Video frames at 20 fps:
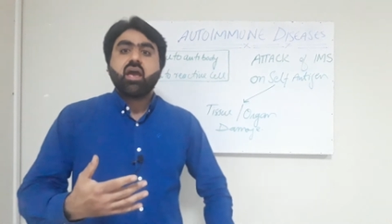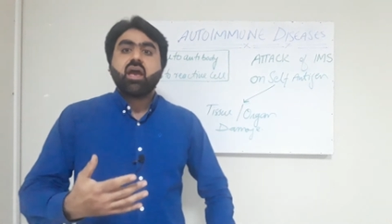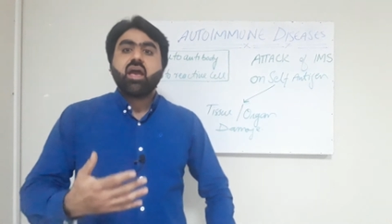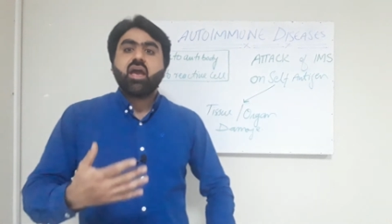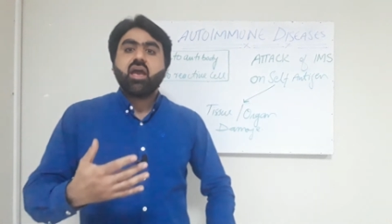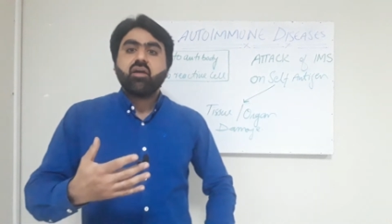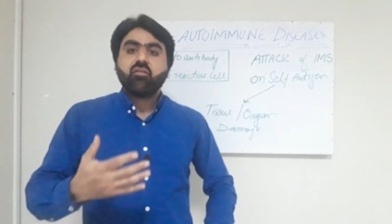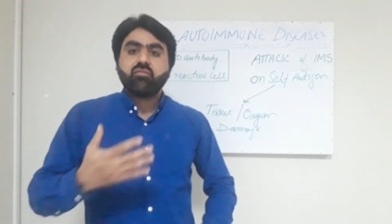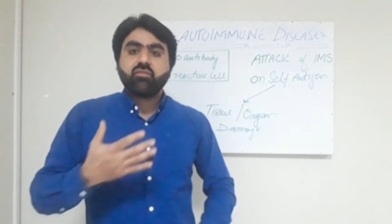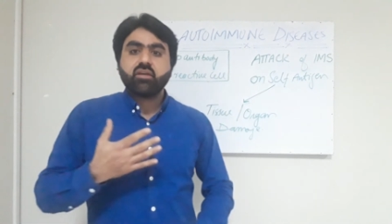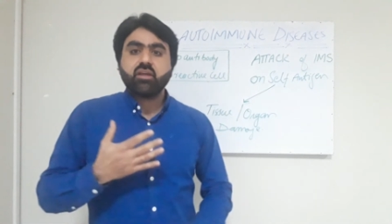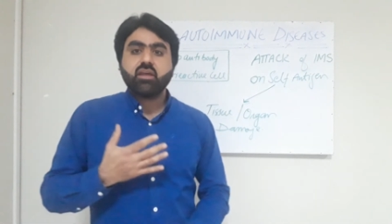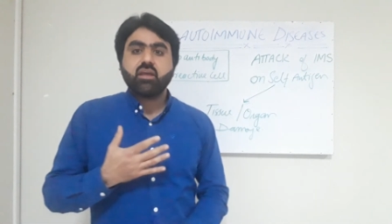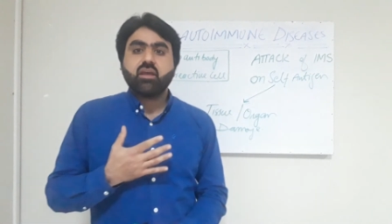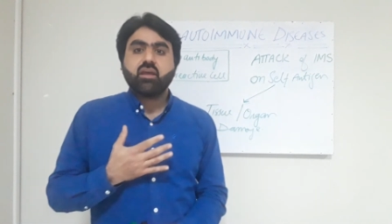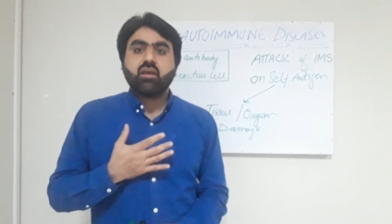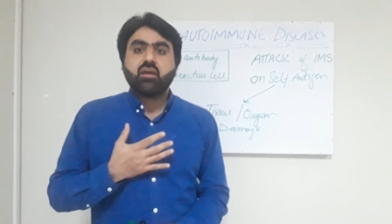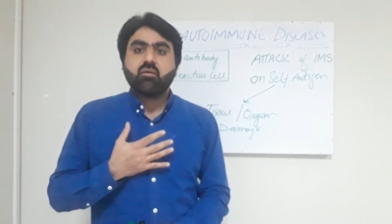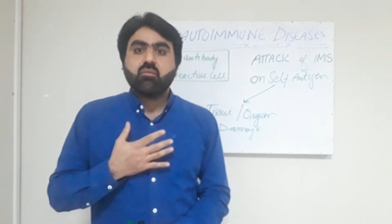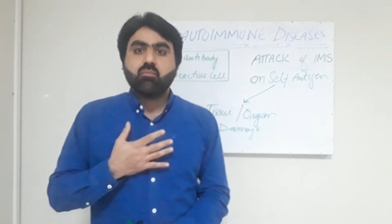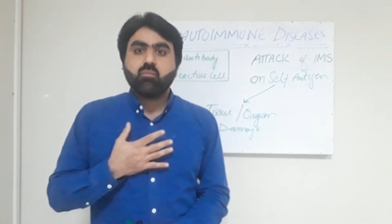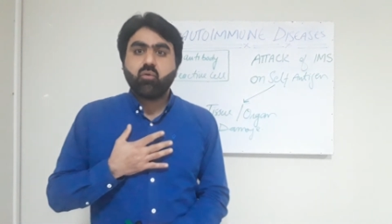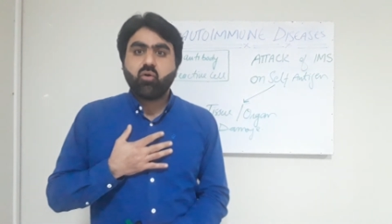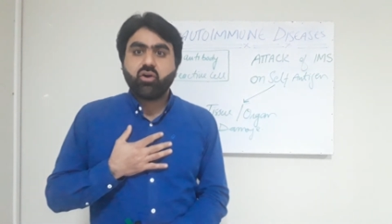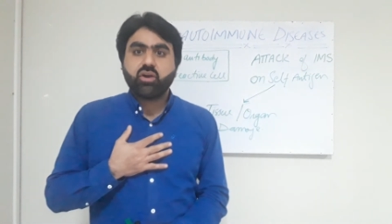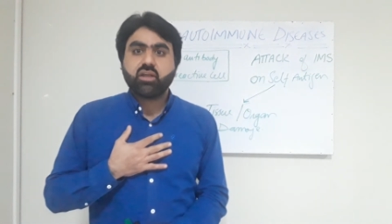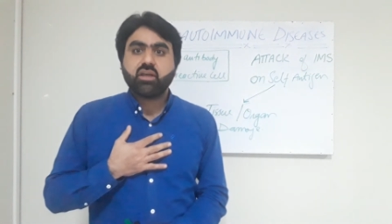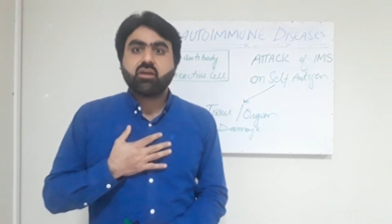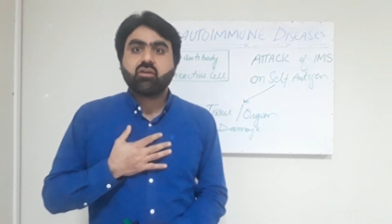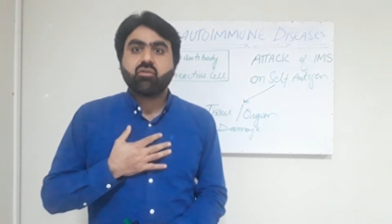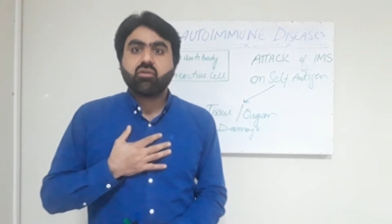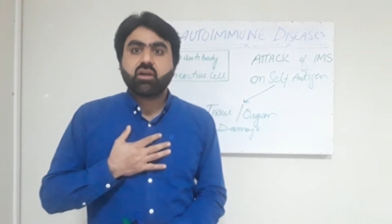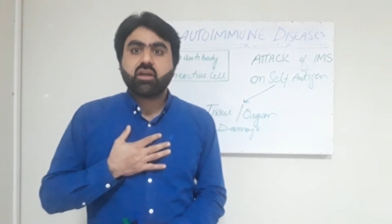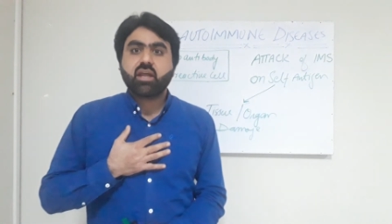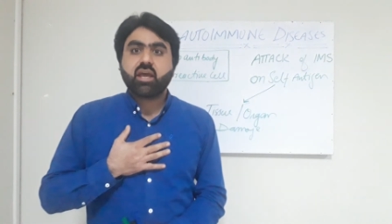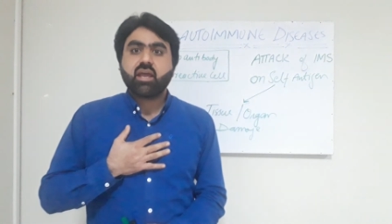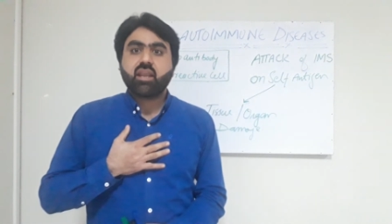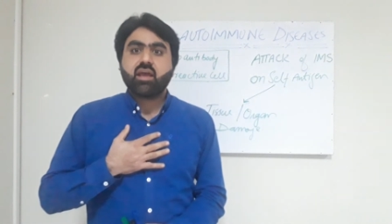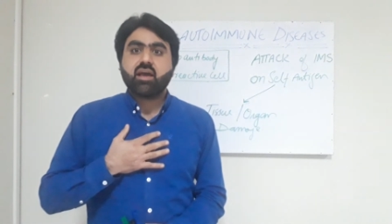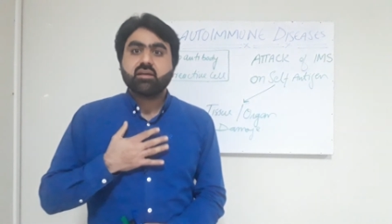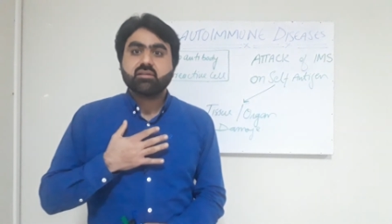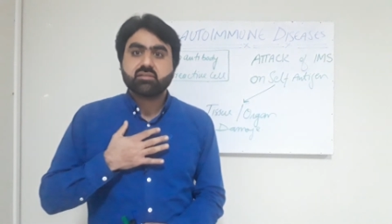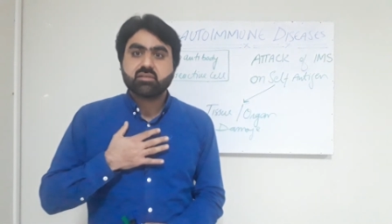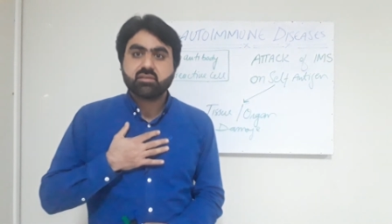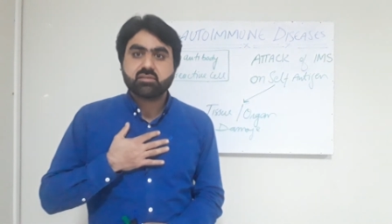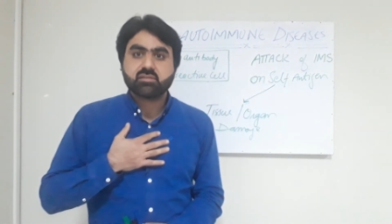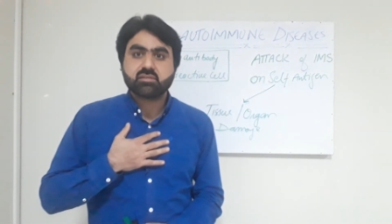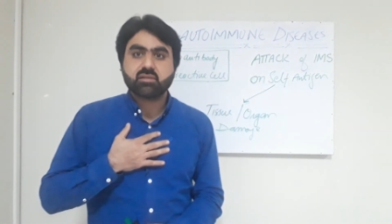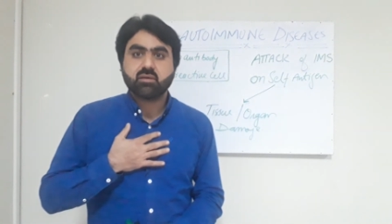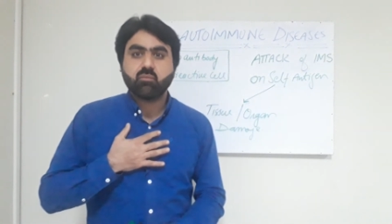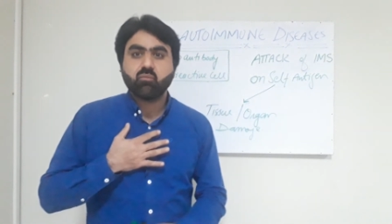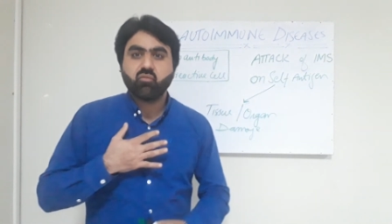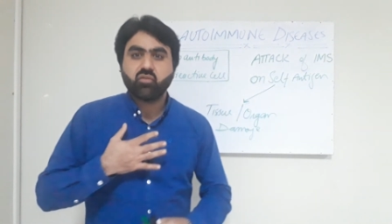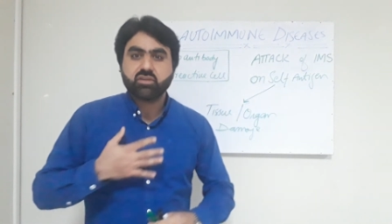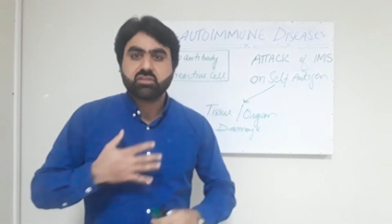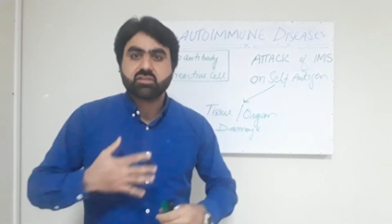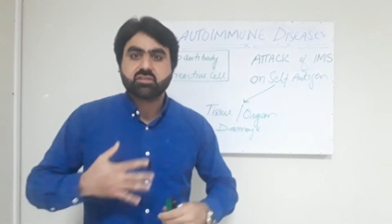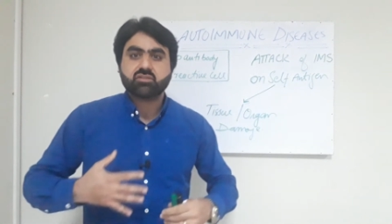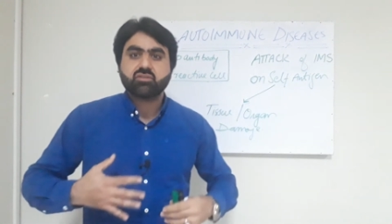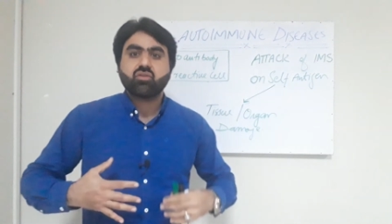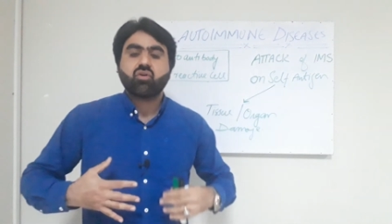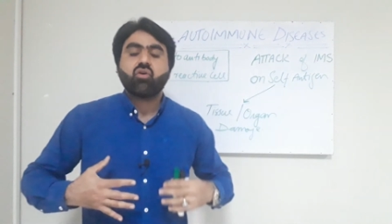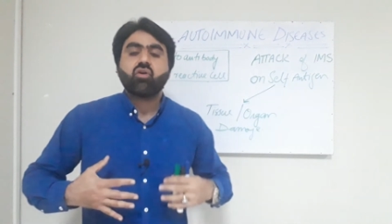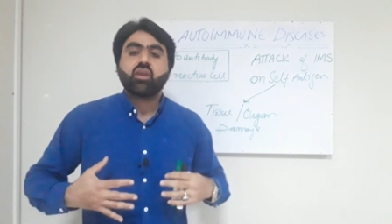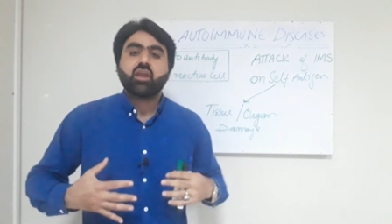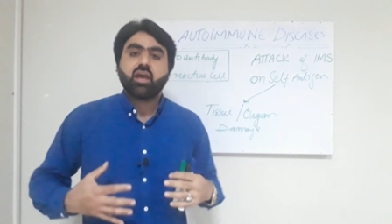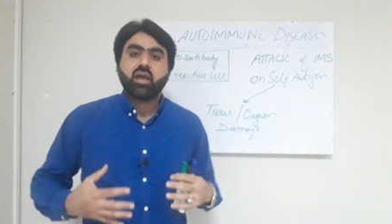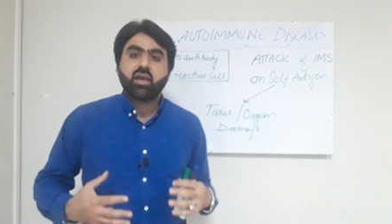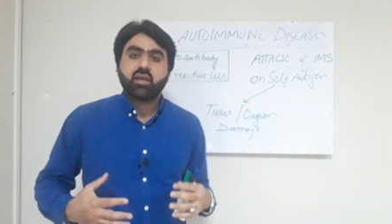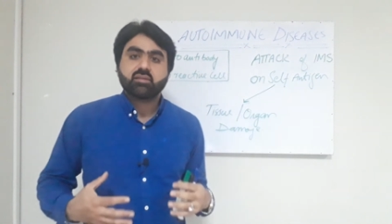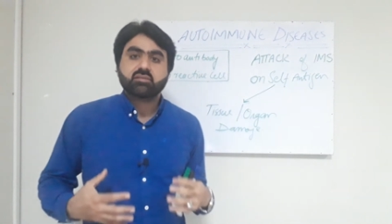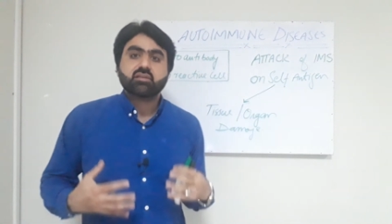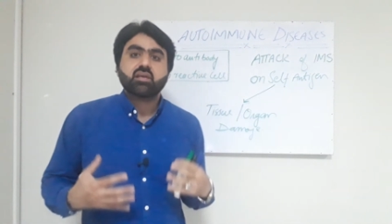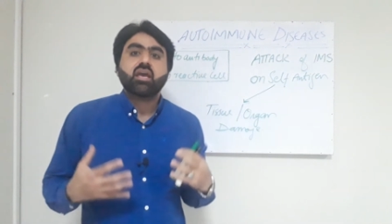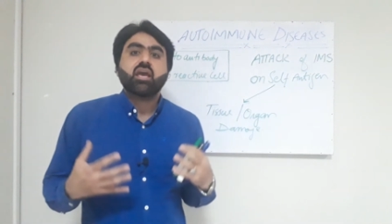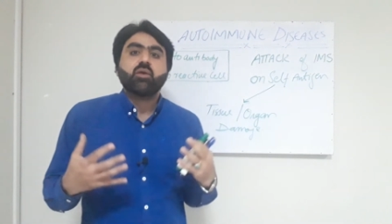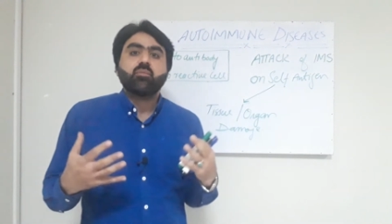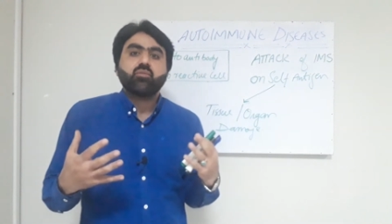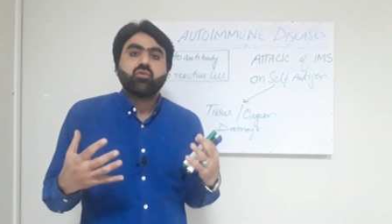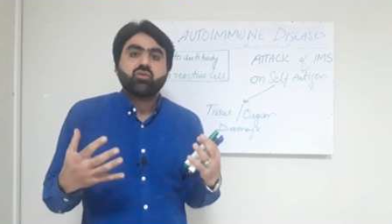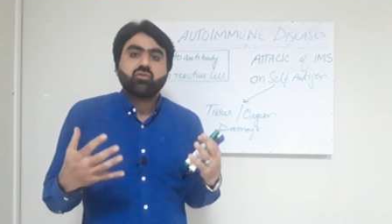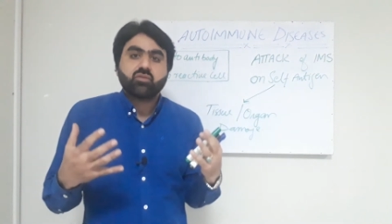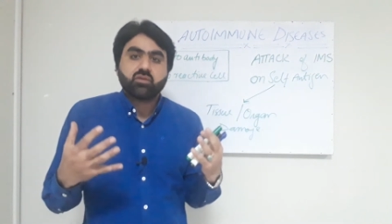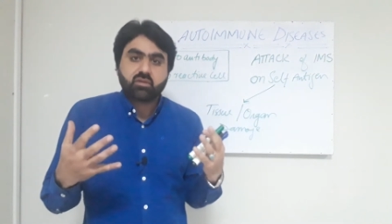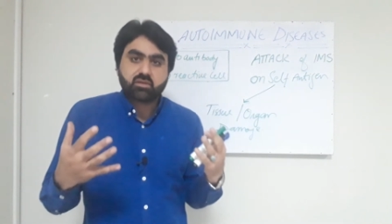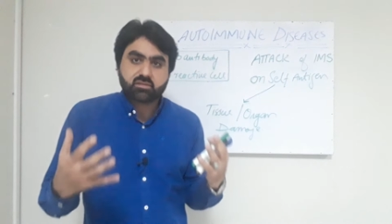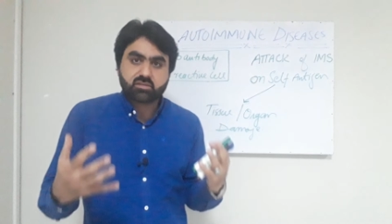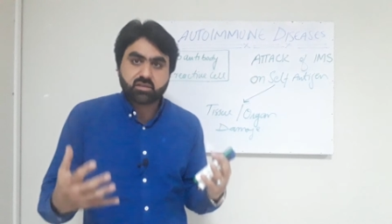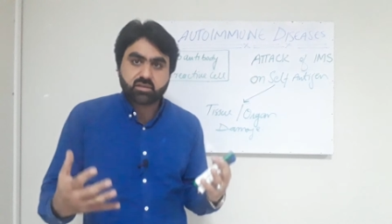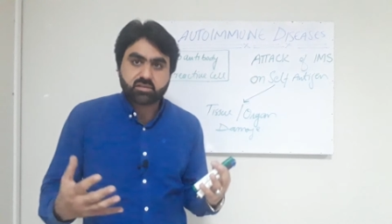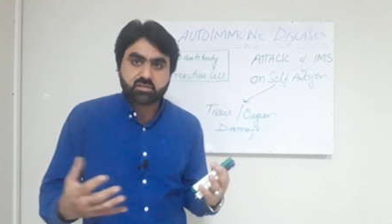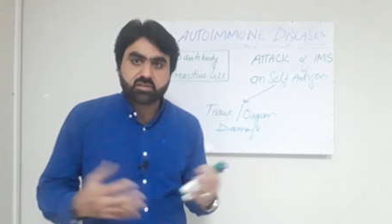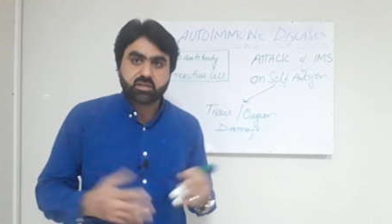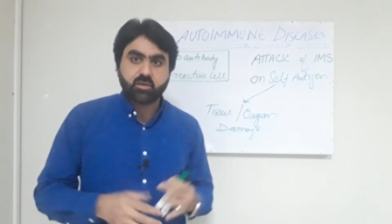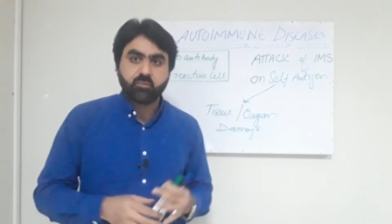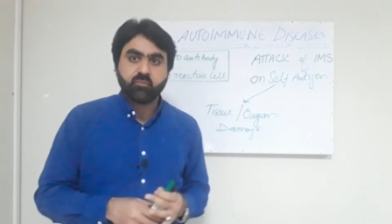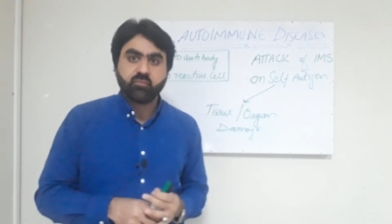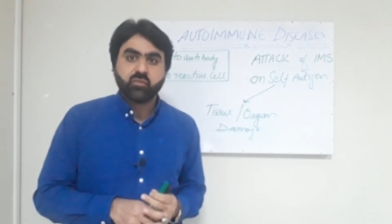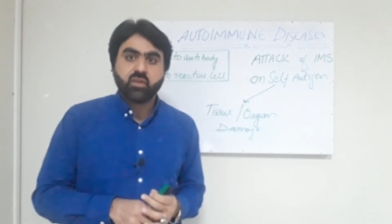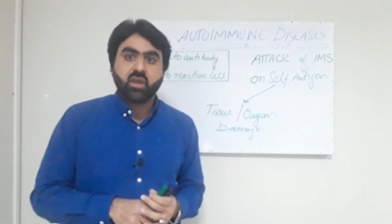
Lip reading: every body contain a system which is known as immune system,